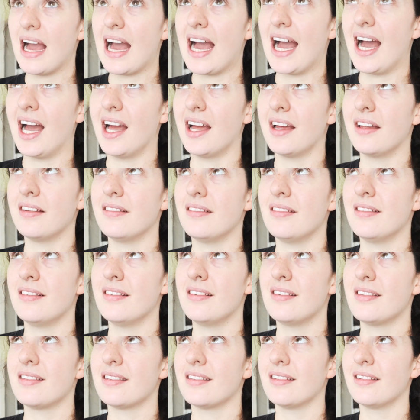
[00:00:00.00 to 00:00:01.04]

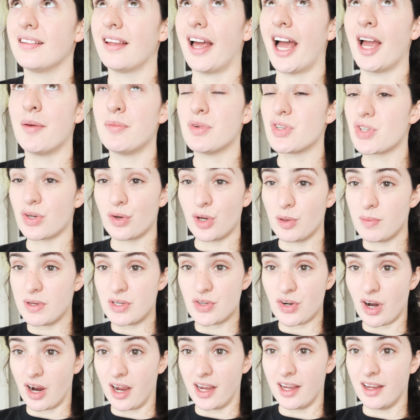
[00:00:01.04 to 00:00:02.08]
and I'm sure it'll be
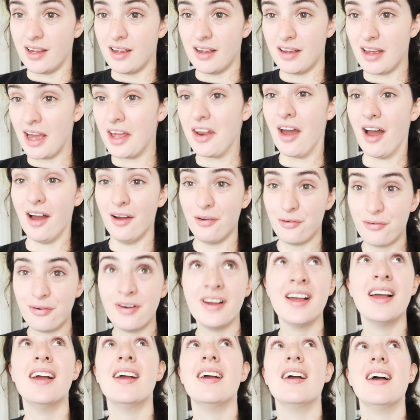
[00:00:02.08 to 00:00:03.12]
dry enough.
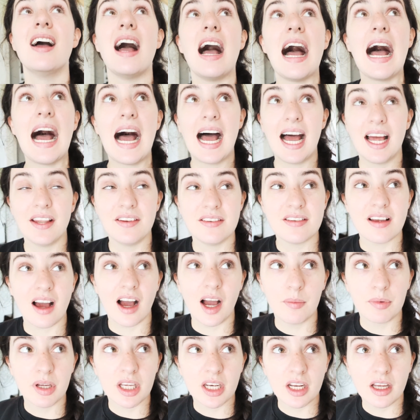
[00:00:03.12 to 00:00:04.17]
And
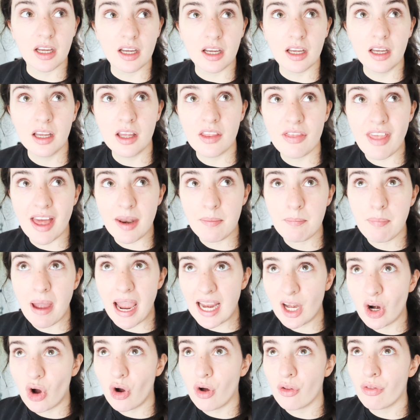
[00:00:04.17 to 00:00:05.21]
I'm gonna then
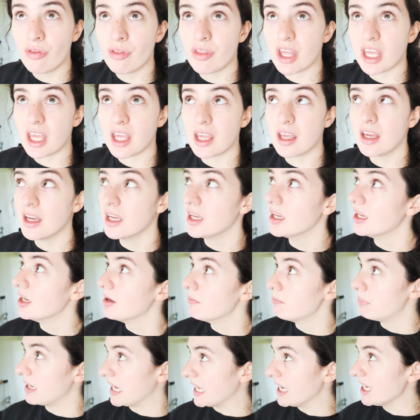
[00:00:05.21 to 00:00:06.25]
paint on the
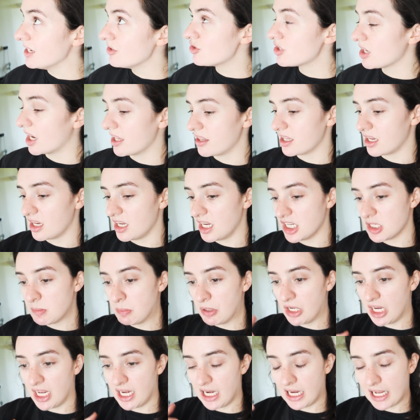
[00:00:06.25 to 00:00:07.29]
bleach. I think you need to
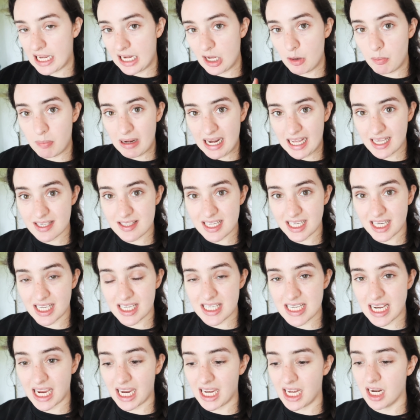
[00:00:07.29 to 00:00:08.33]
put it in like a little plastic
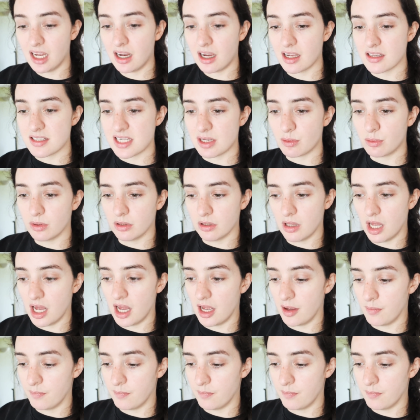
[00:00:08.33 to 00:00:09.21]
container, because it will,